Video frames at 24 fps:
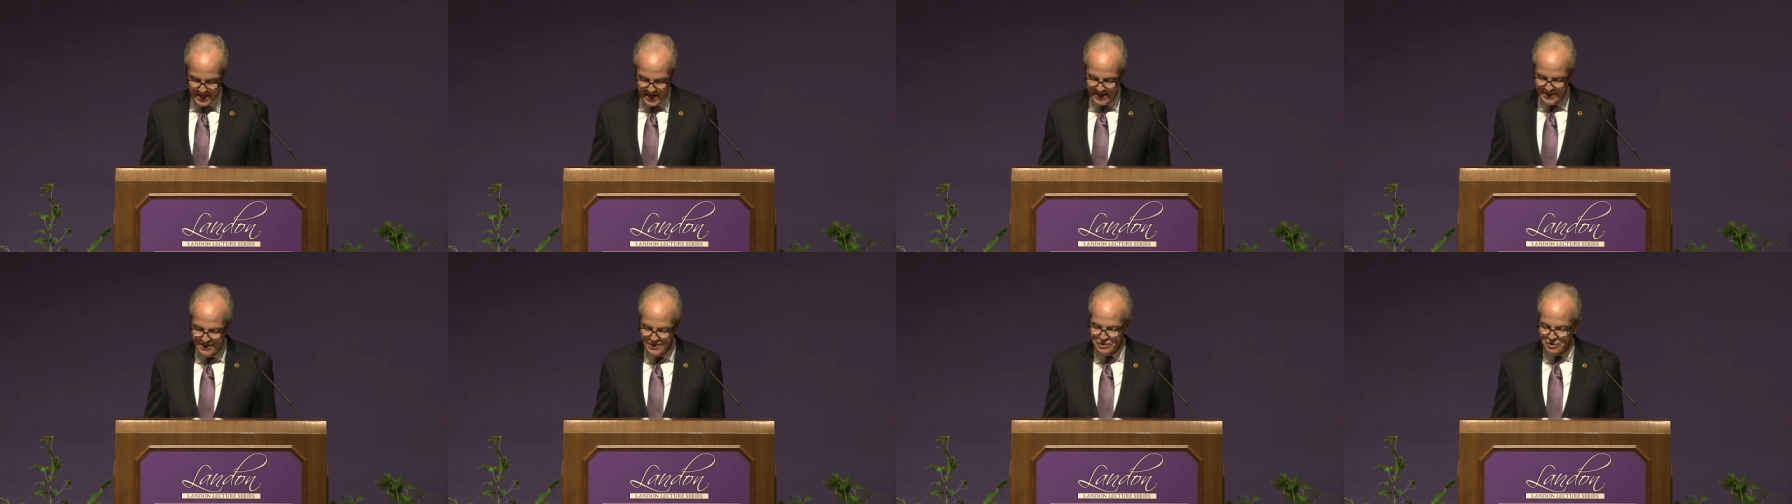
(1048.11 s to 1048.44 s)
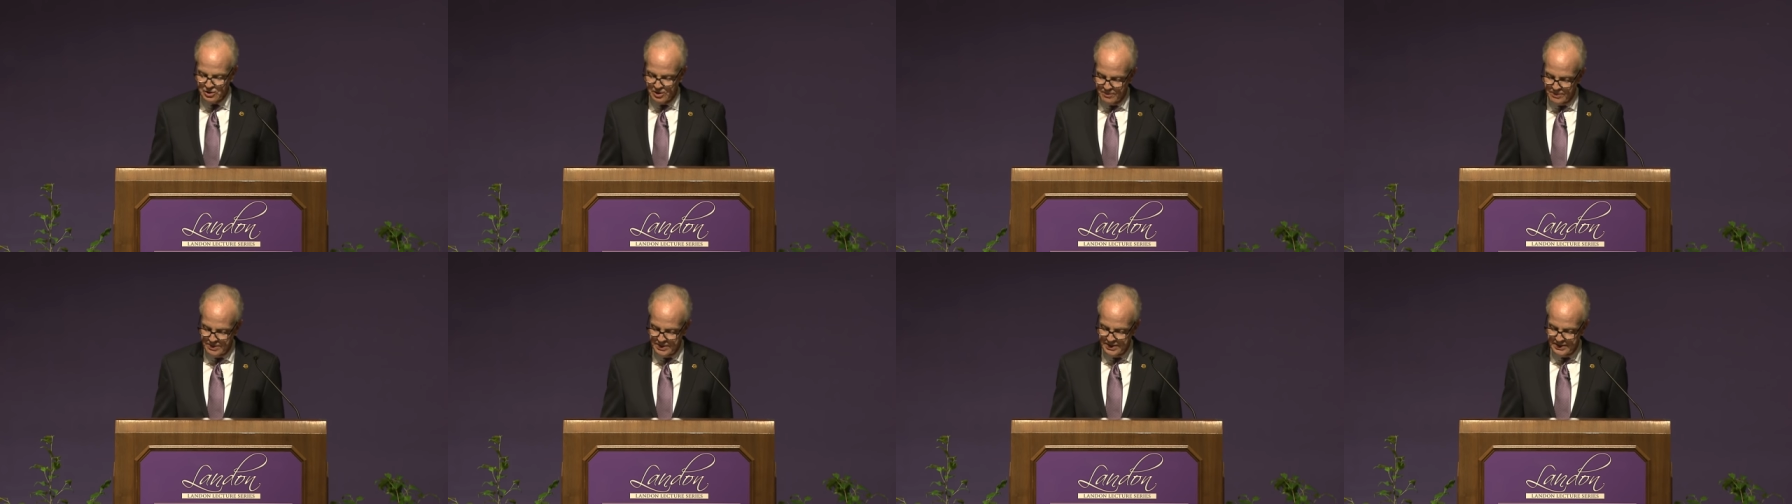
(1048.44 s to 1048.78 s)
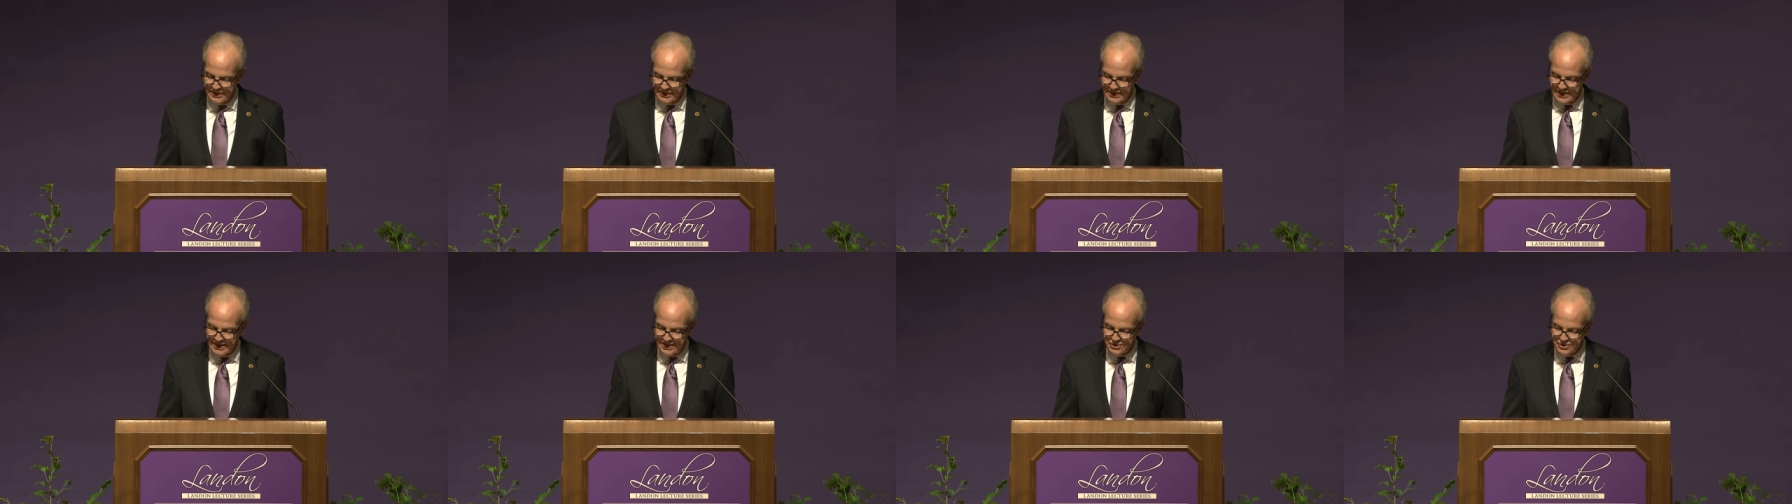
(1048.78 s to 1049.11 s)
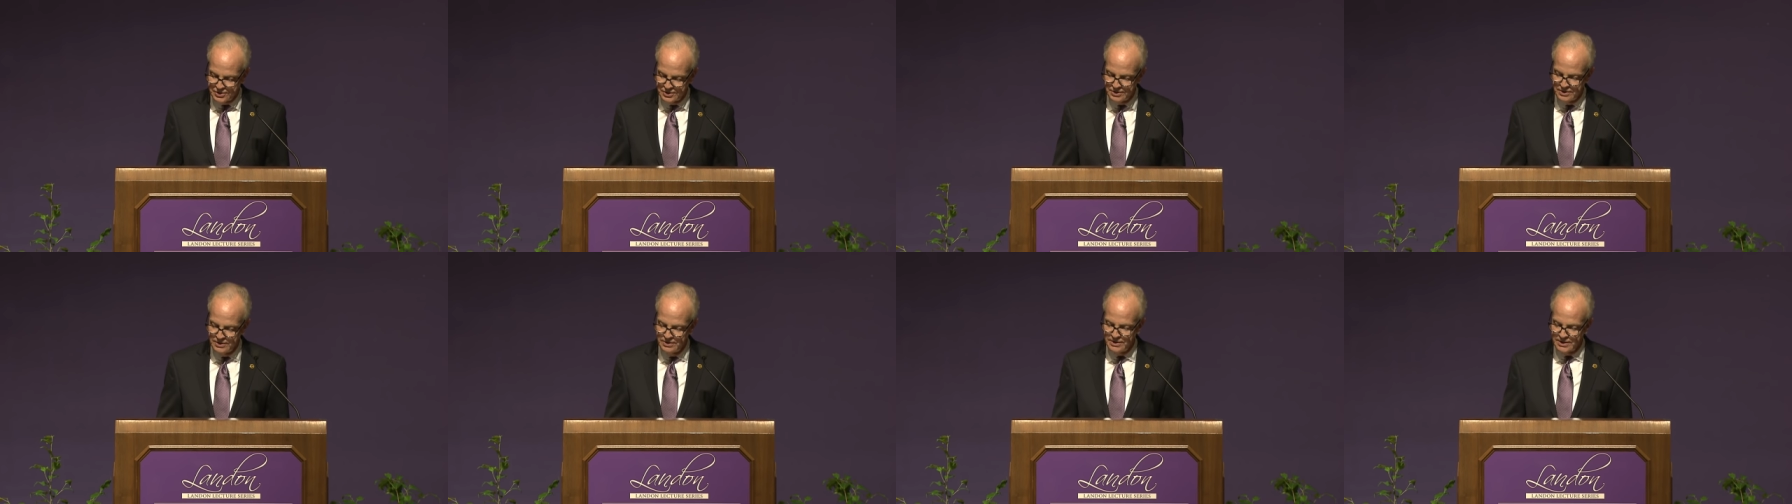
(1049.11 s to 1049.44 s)
I determined I
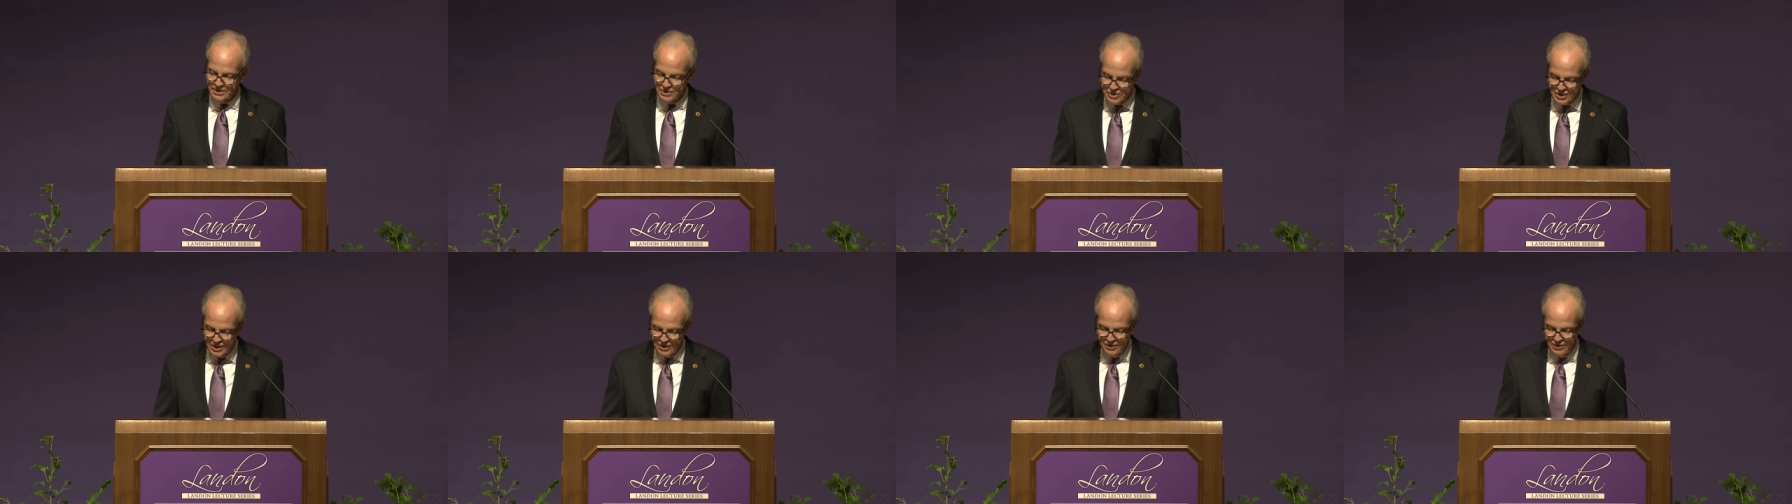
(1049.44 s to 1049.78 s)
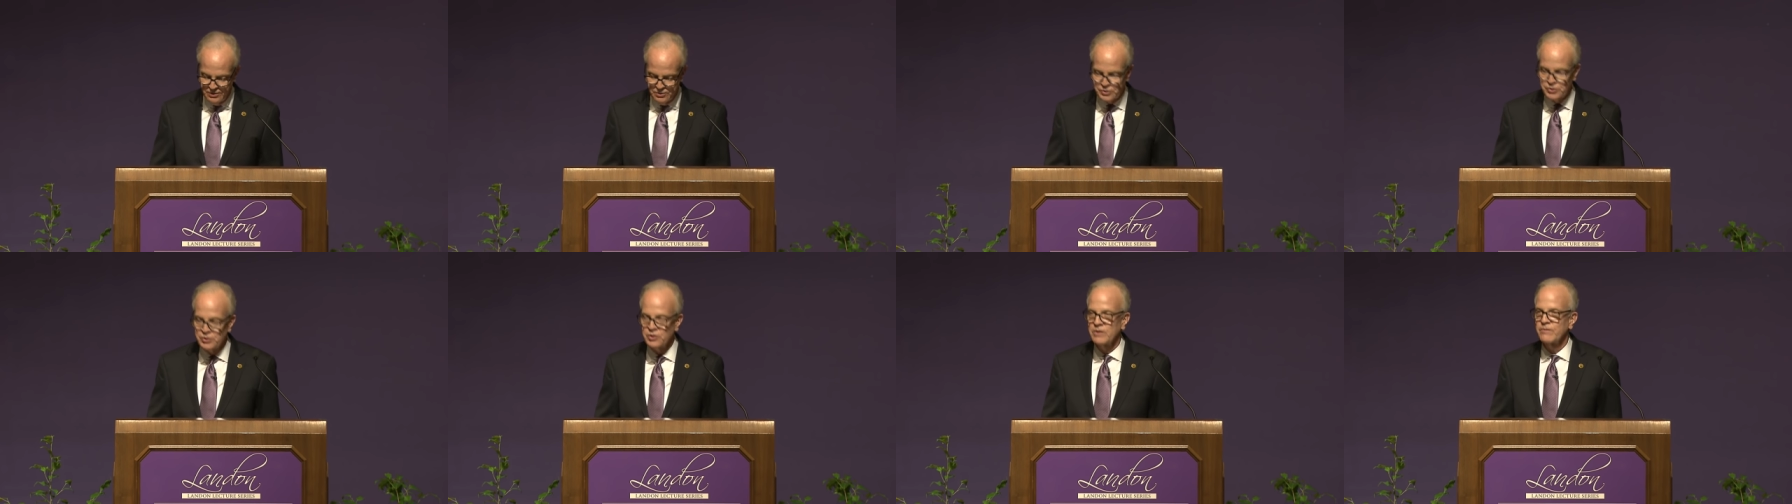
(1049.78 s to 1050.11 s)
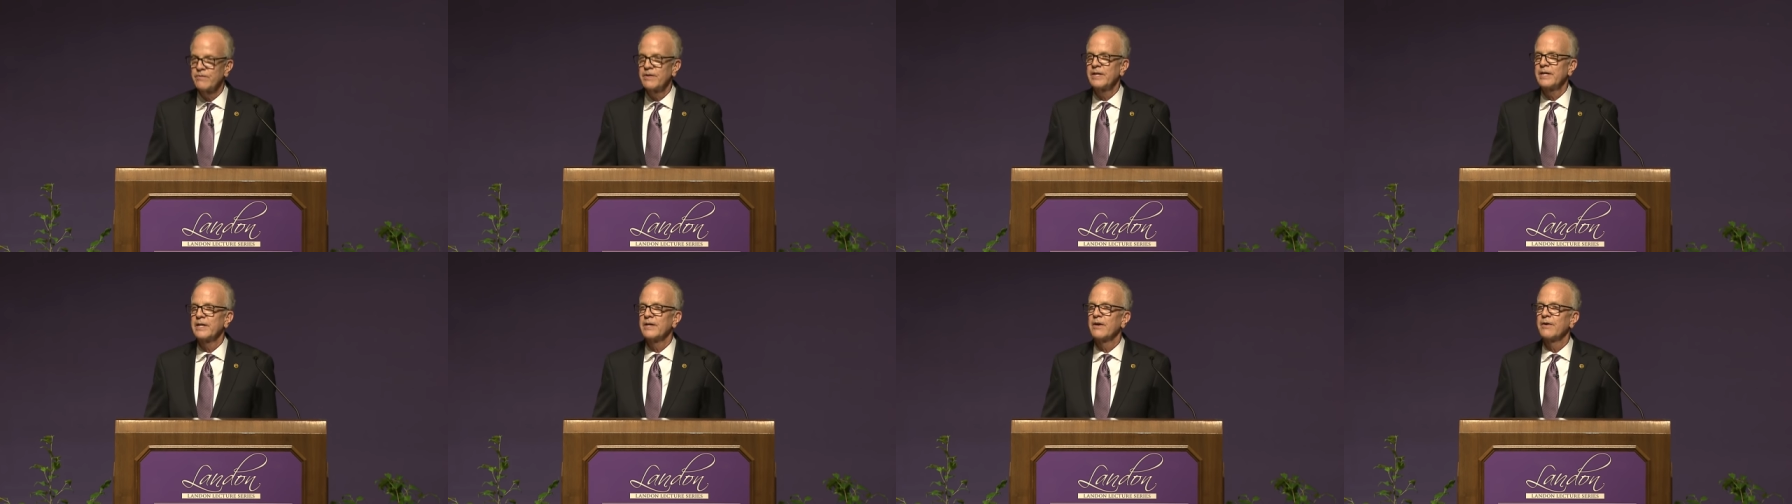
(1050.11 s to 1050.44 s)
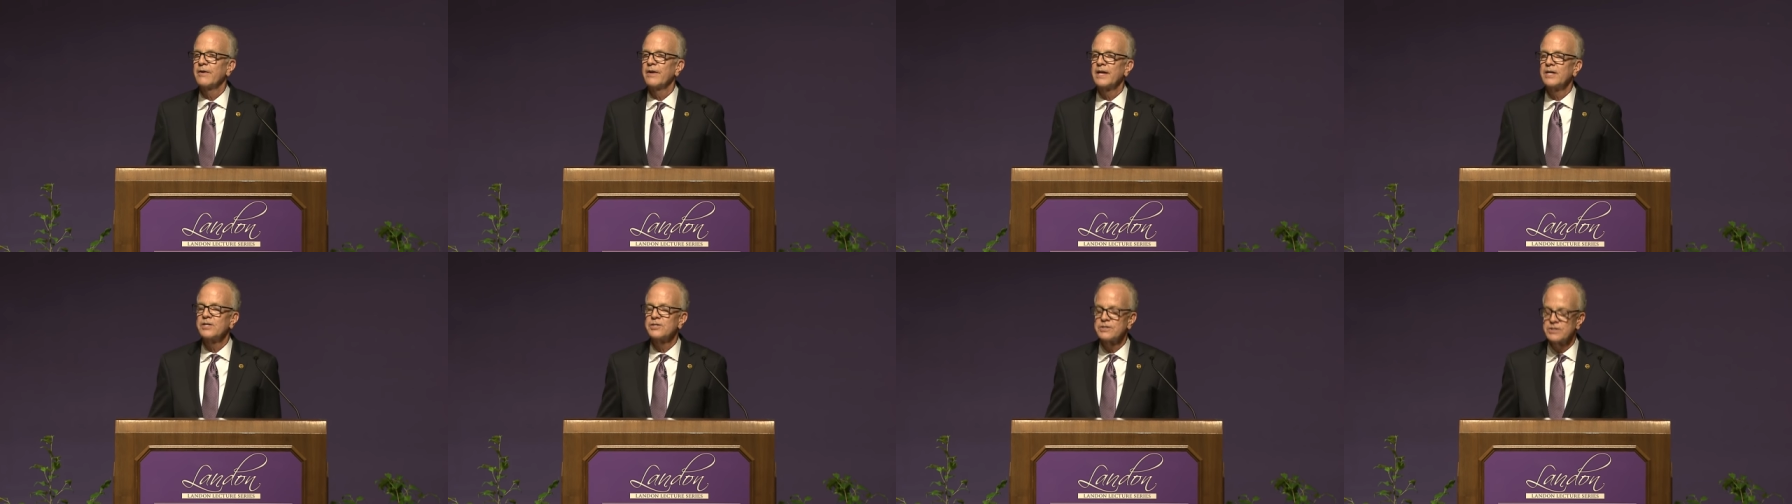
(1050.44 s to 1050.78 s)
should continue serving in our
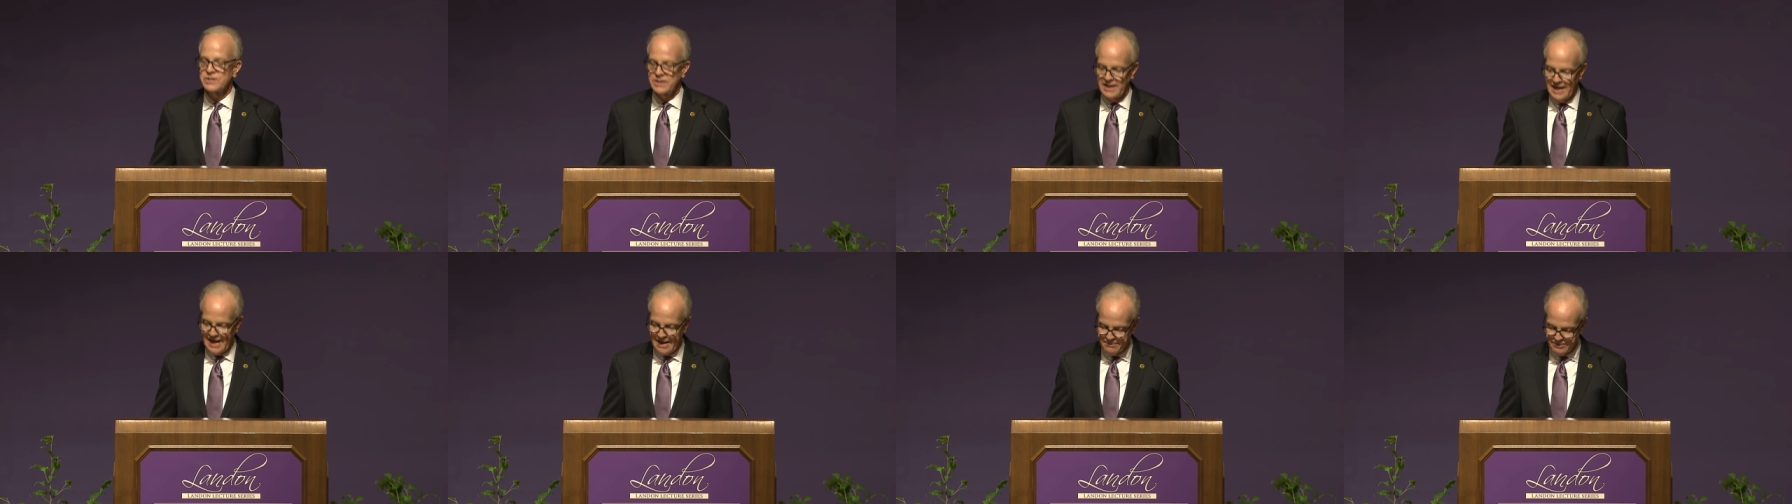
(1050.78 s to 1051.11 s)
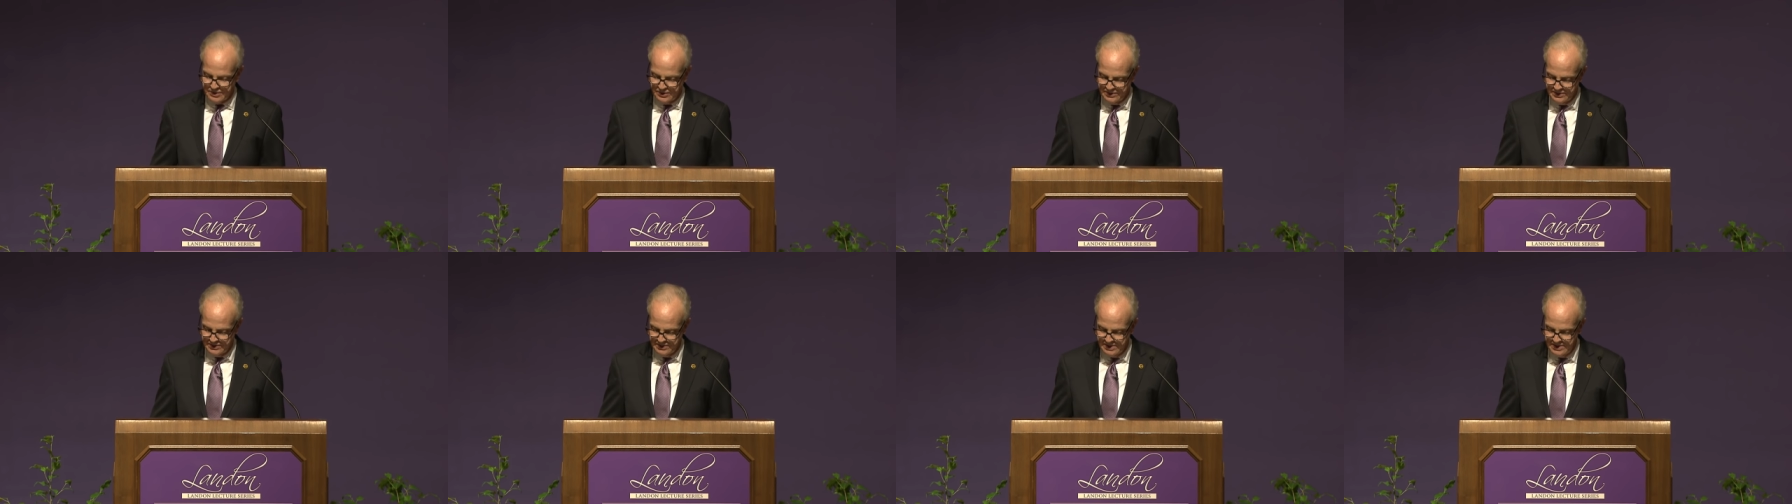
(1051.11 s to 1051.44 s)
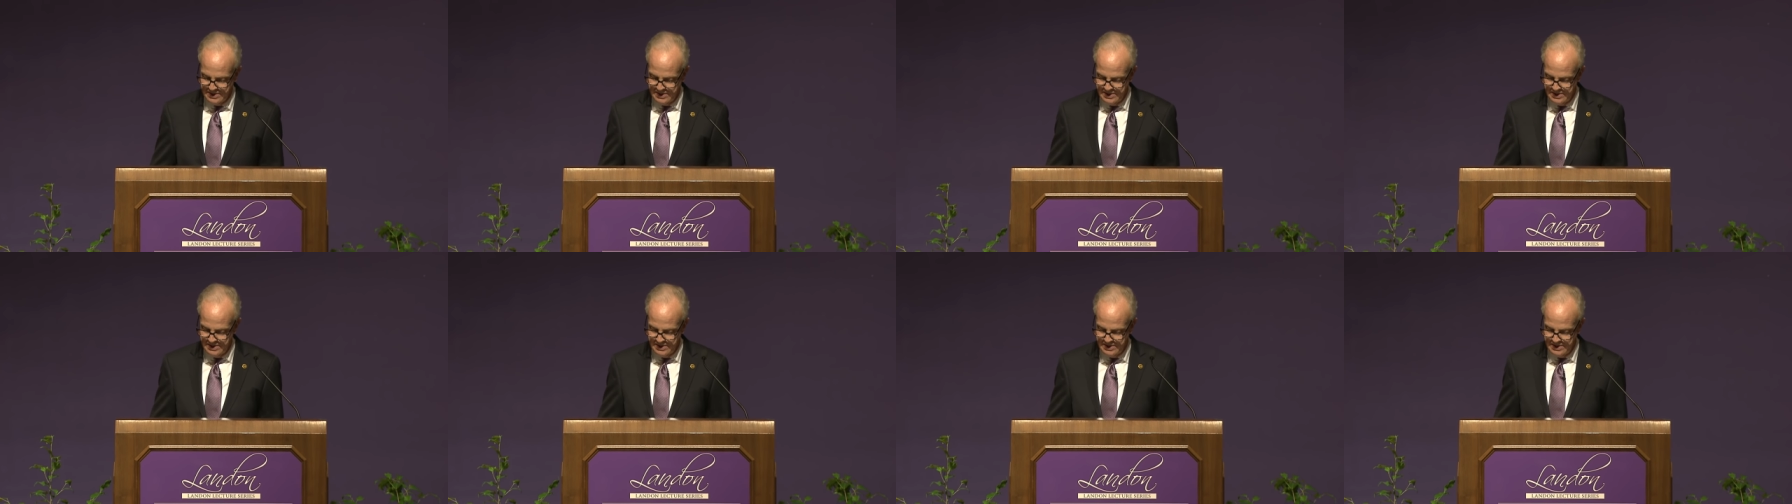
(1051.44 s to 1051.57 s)
nation's capital